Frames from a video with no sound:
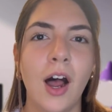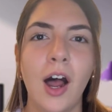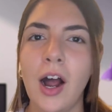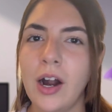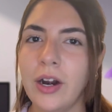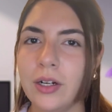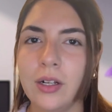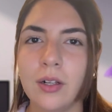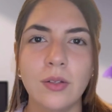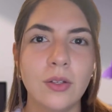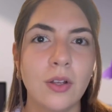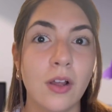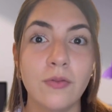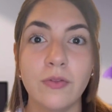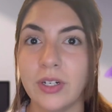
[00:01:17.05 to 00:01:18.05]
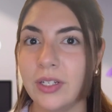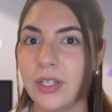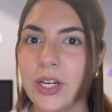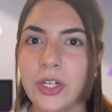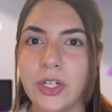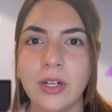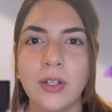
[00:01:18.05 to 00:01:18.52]
articles,
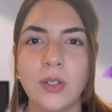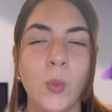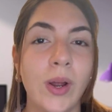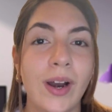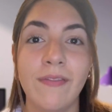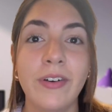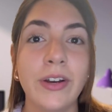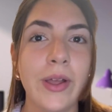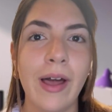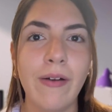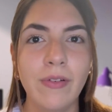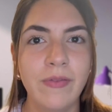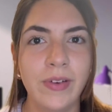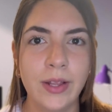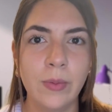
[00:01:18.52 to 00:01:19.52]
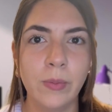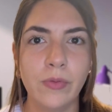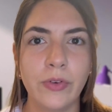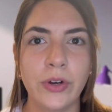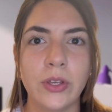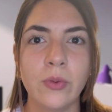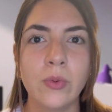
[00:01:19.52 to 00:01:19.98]
conversations, whatever you have available
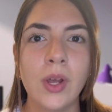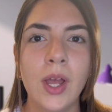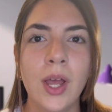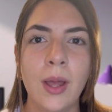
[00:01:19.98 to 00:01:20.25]
for you,